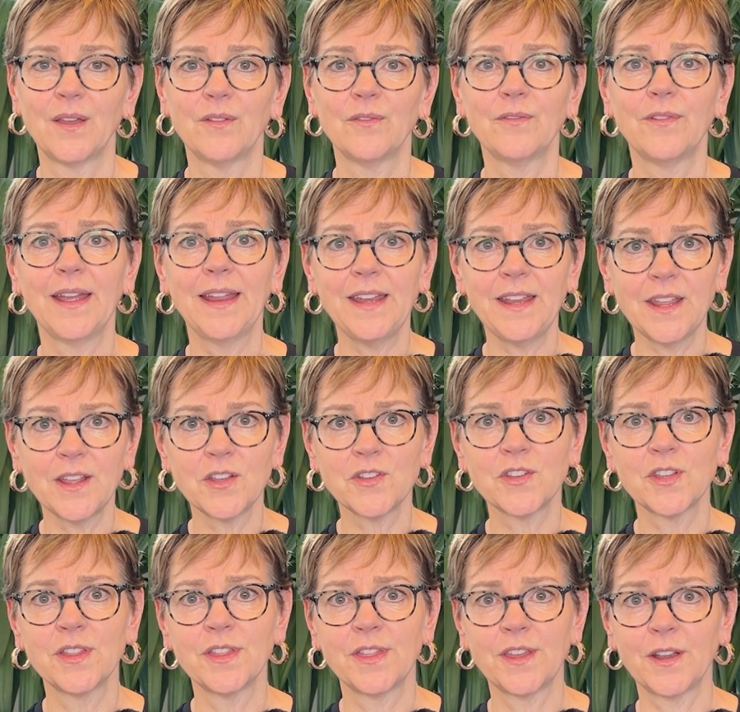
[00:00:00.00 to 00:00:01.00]

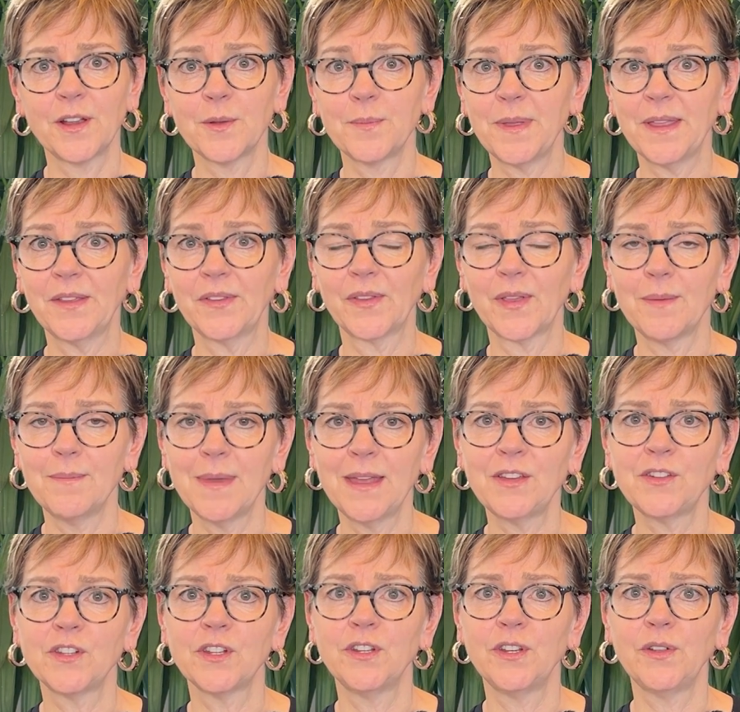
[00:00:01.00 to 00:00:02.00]
Radiation therapy, as I
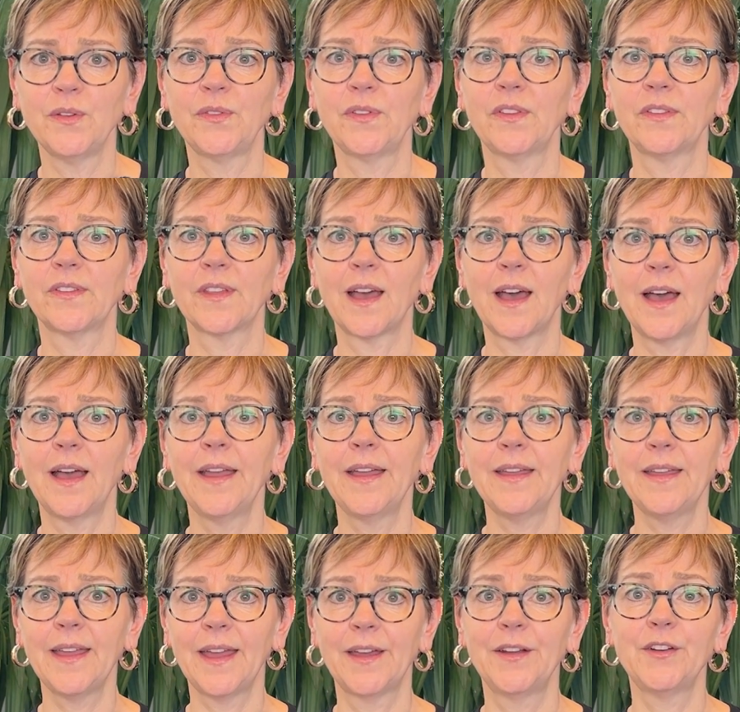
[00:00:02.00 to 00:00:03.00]
mentioned, uses
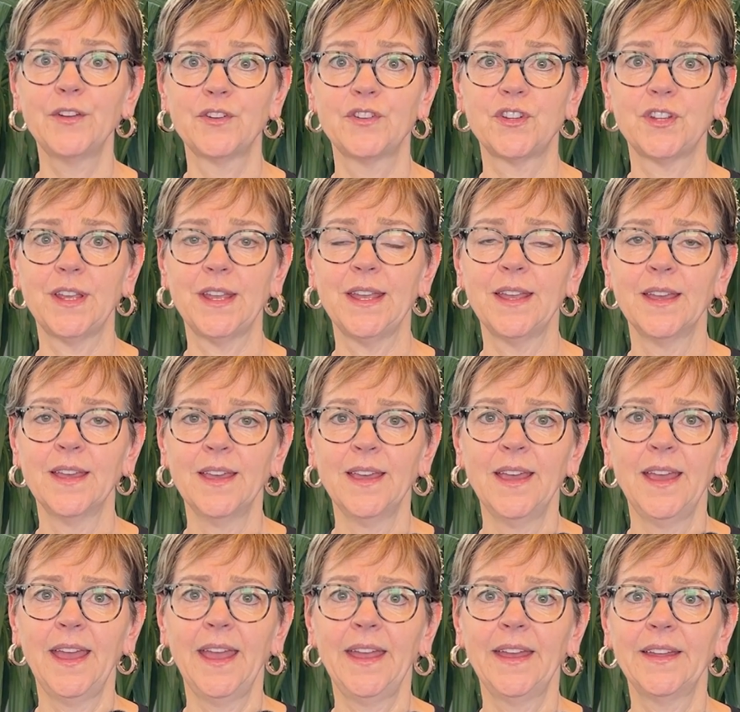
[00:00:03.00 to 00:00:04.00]
high energy,
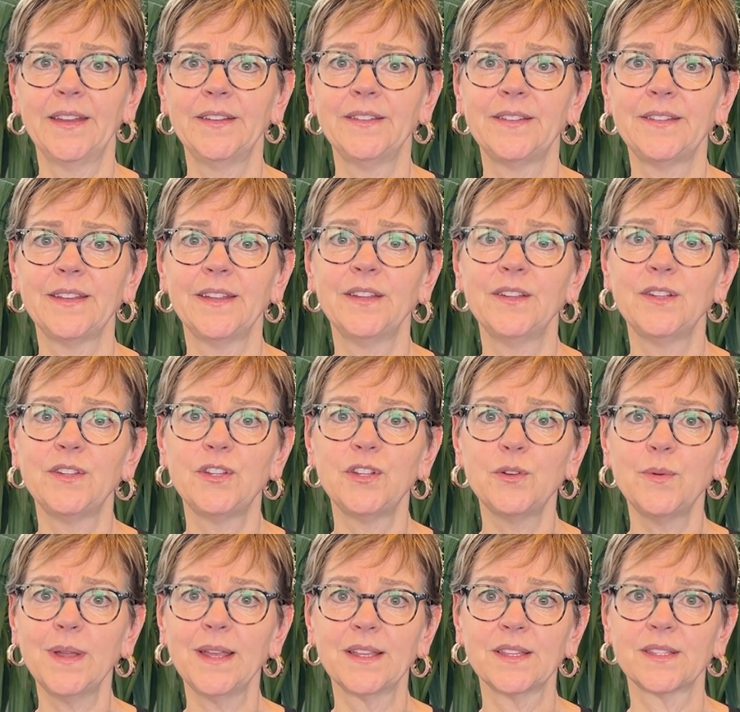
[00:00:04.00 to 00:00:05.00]
and in
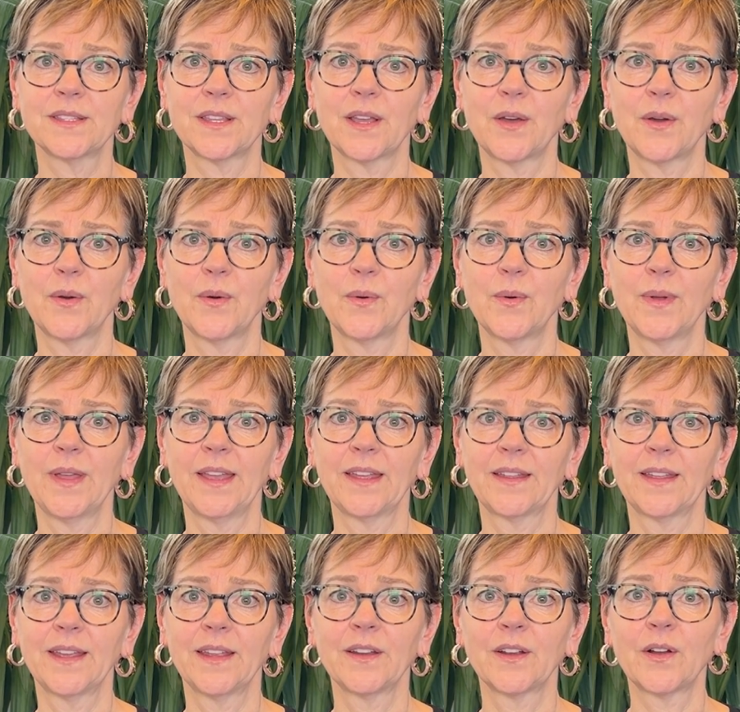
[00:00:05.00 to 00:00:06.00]
doing so,
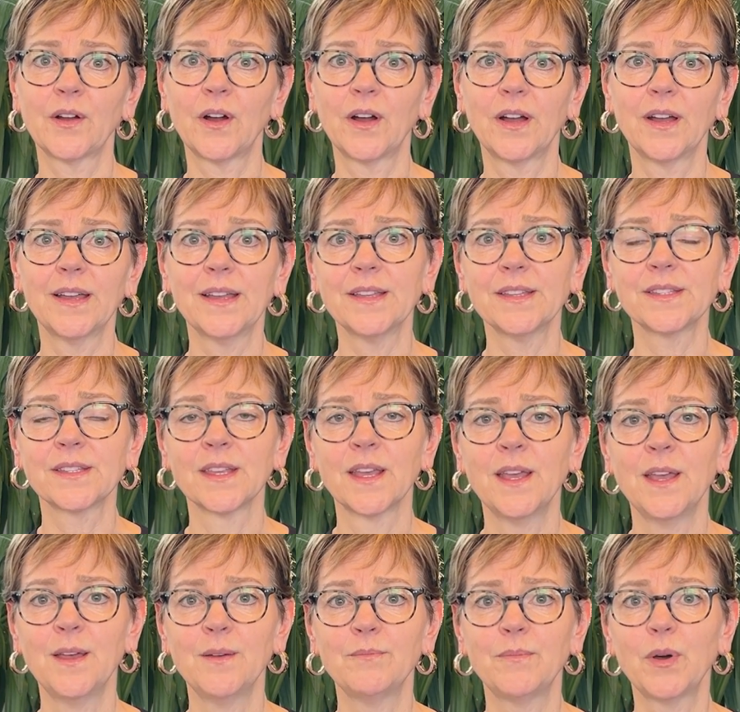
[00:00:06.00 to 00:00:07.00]
it can cause
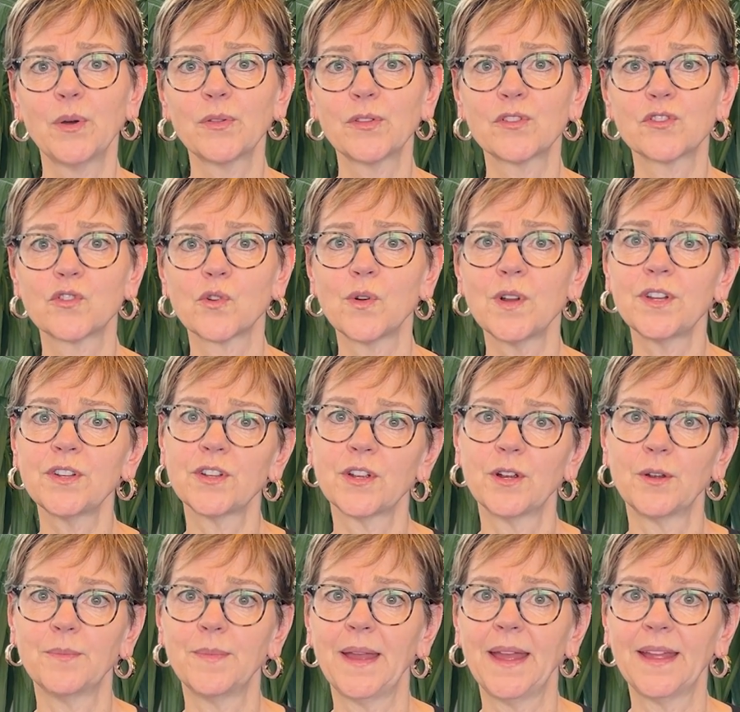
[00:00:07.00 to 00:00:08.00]
both short
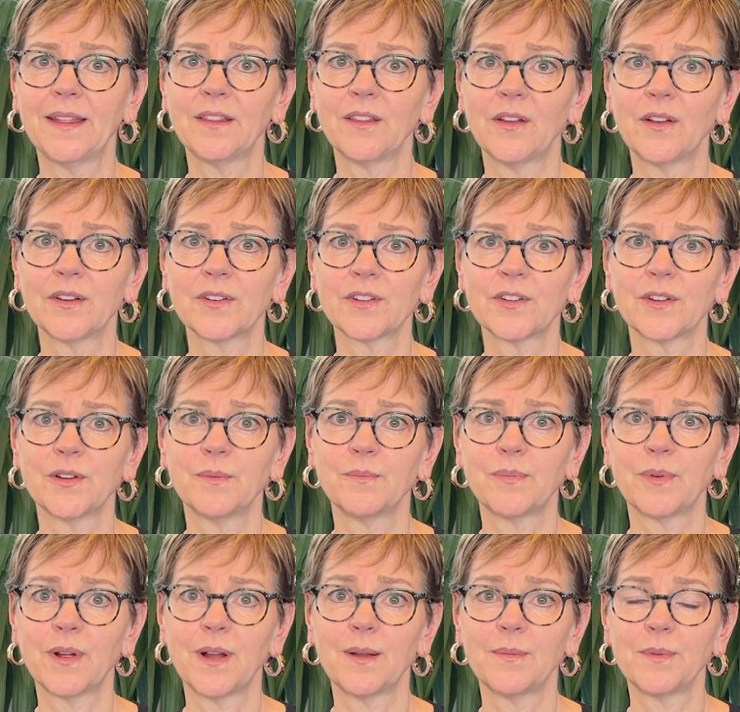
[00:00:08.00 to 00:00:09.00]
term and long term
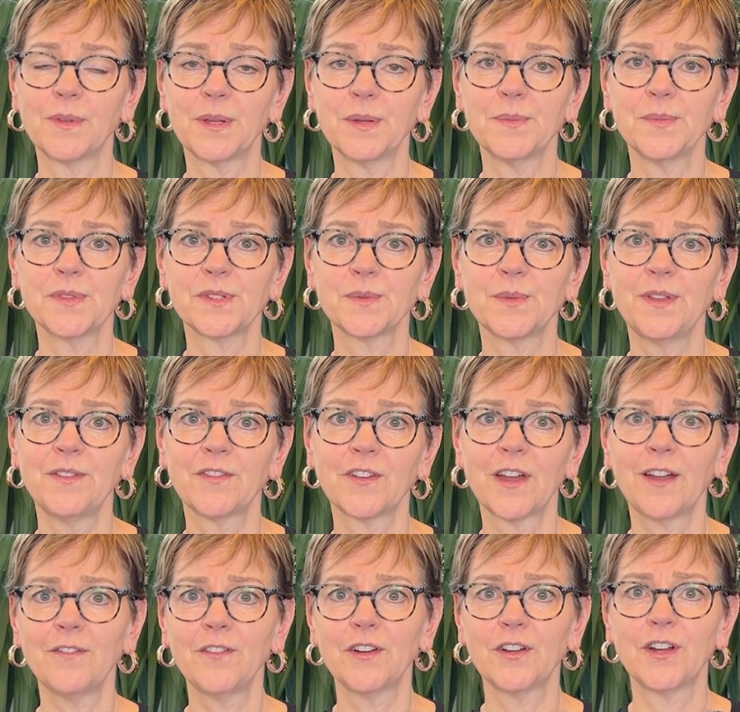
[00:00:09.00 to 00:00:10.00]
problems. We've
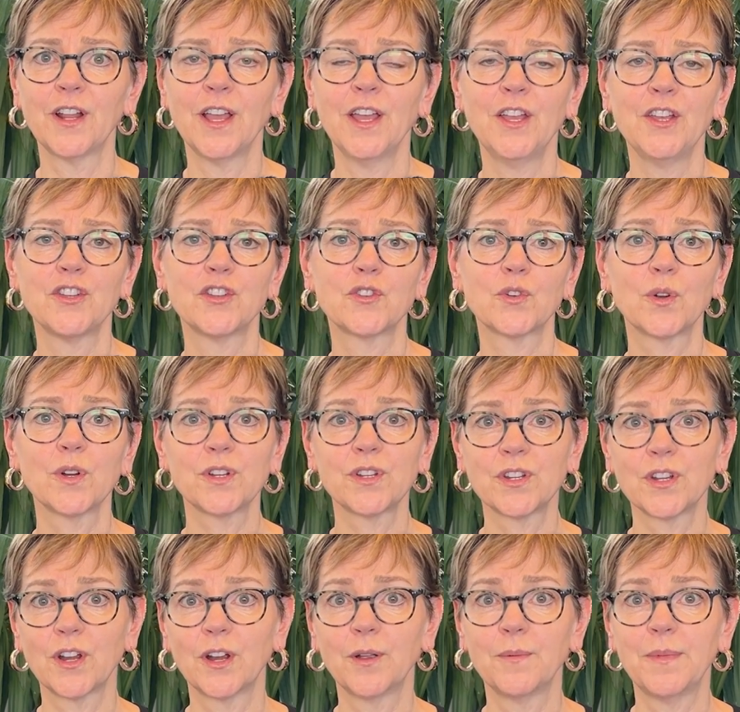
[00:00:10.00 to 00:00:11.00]
covered short
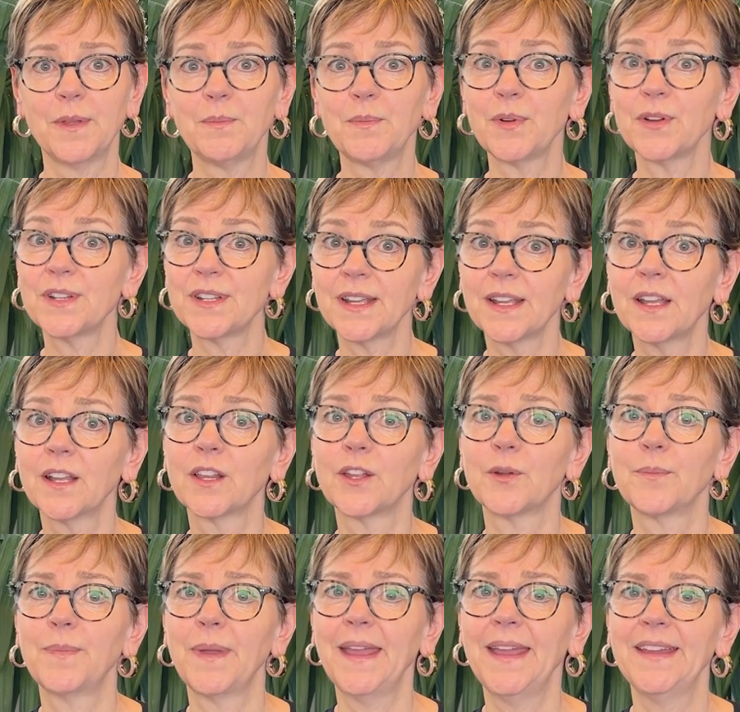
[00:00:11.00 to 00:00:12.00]
term, in
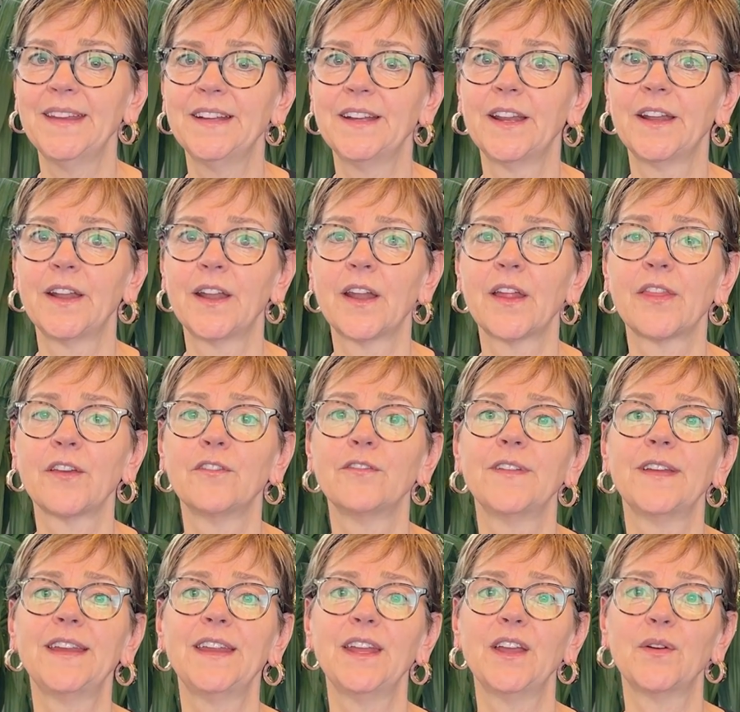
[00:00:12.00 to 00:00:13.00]
particular, pain in another
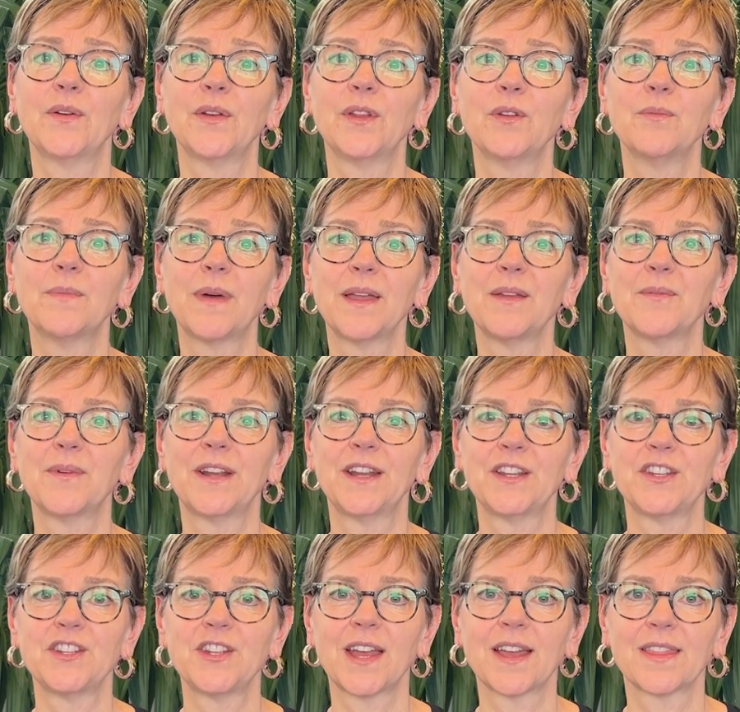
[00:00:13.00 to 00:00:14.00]
video, and you might want to
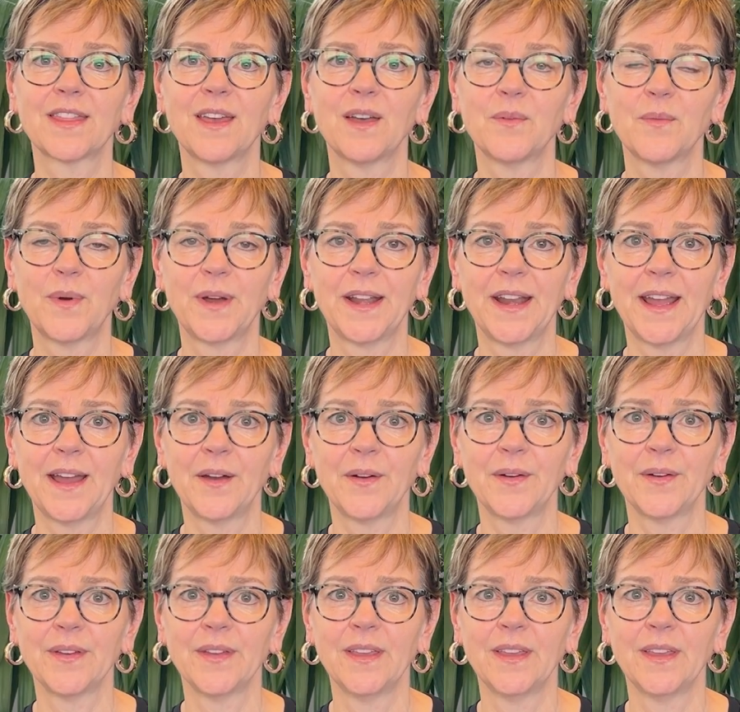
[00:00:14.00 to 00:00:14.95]
check that one out.